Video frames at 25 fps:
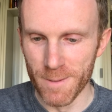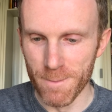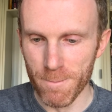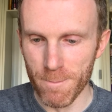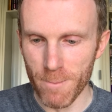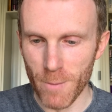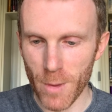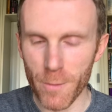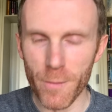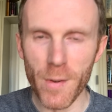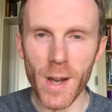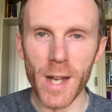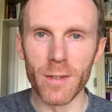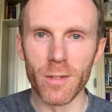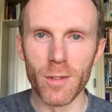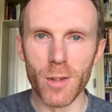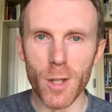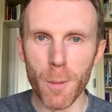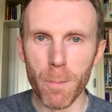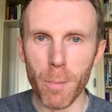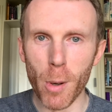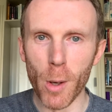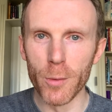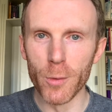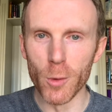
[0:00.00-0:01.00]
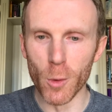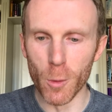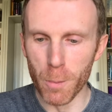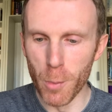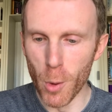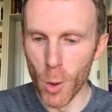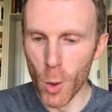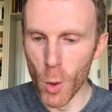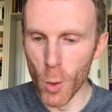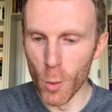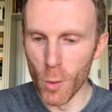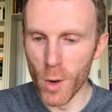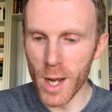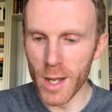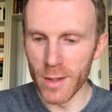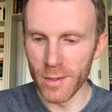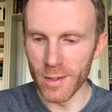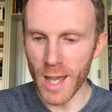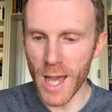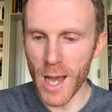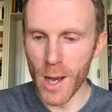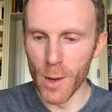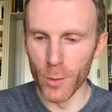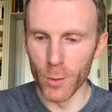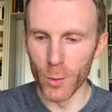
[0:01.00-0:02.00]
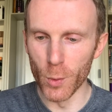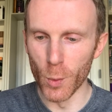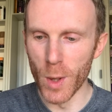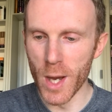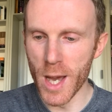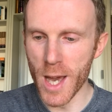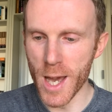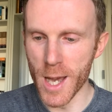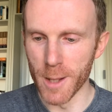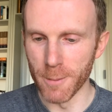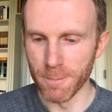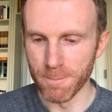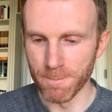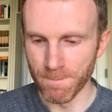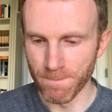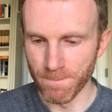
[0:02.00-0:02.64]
In fact, the Apostle Paul writes elsewhere,